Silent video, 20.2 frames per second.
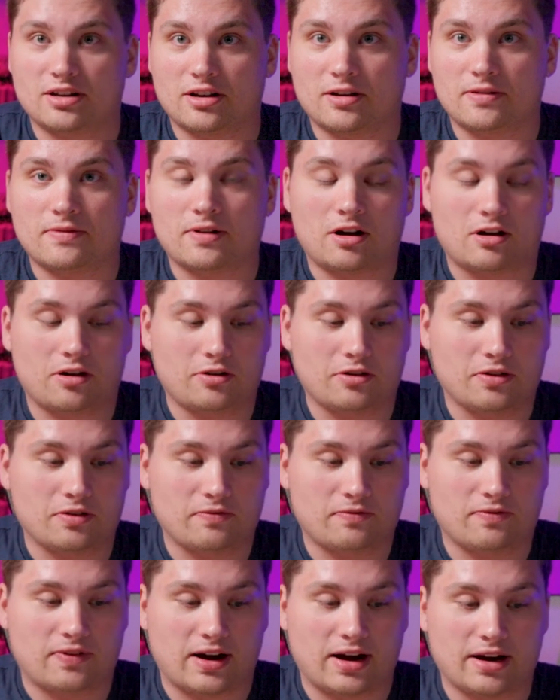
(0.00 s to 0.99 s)
of
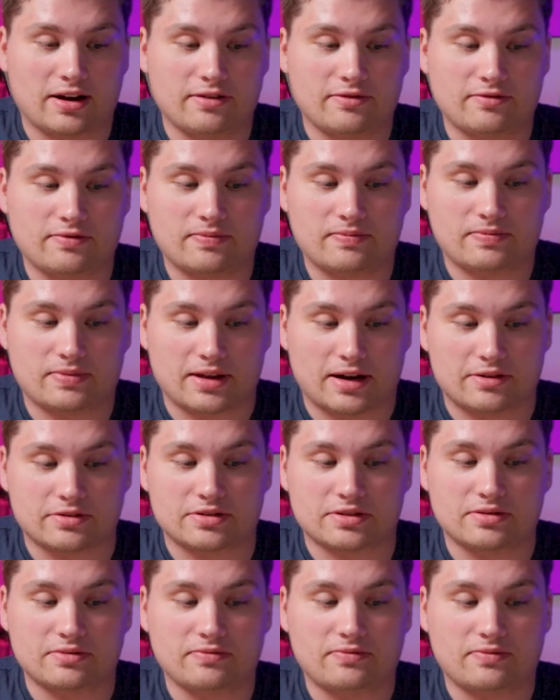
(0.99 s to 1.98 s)

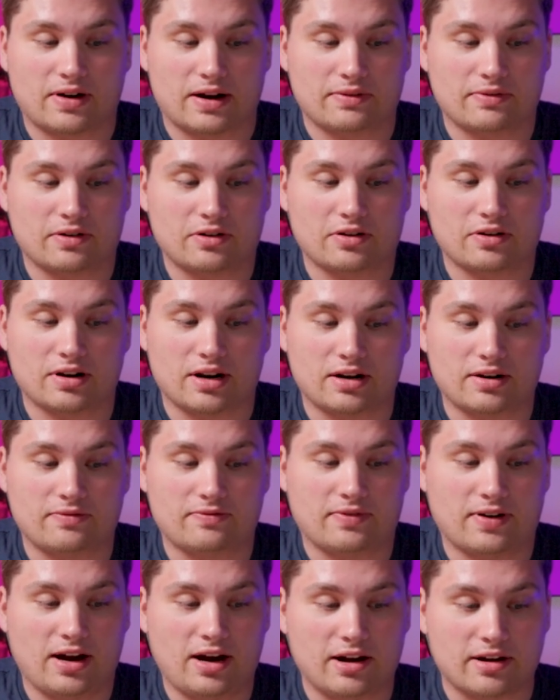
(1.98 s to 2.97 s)

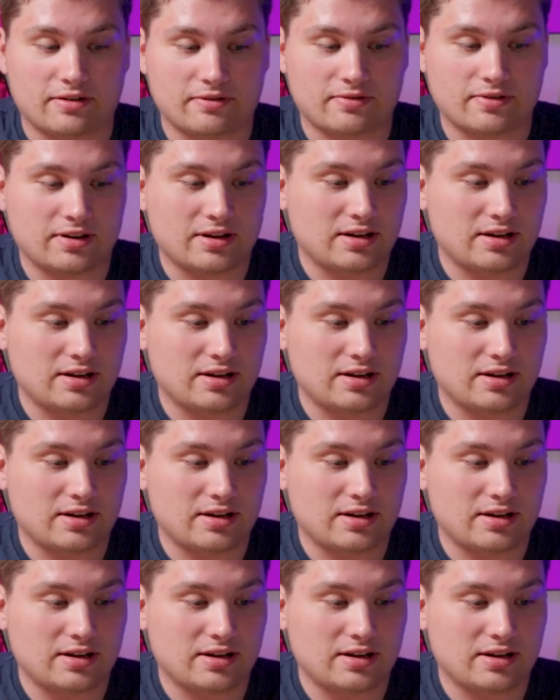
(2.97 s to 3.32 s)
$105,595,